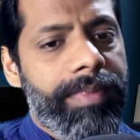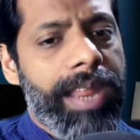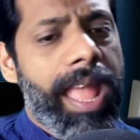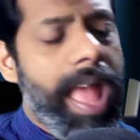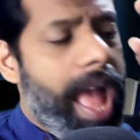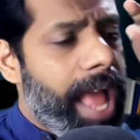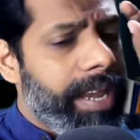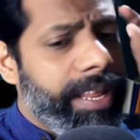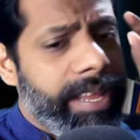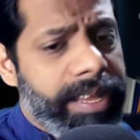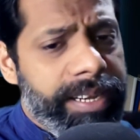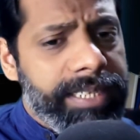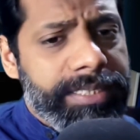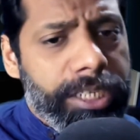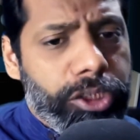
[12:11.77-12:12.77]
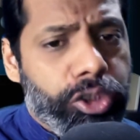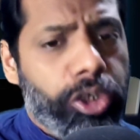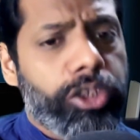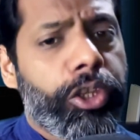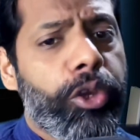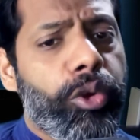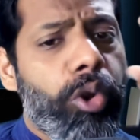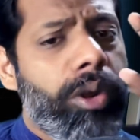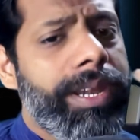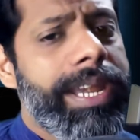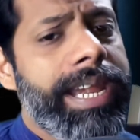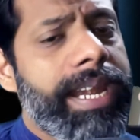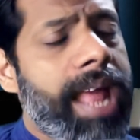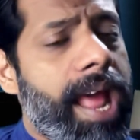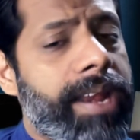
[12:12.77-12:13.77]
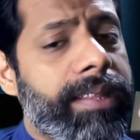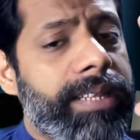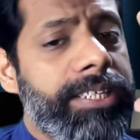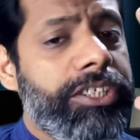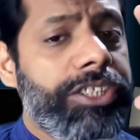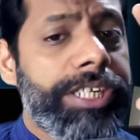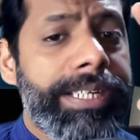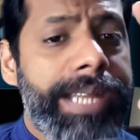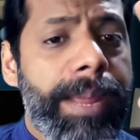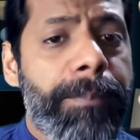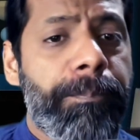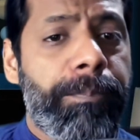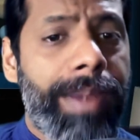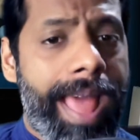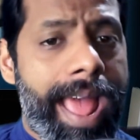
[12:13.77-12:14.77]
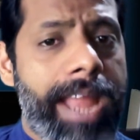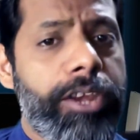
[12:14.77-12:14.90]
And here is the truth. You don't need another GTM plan.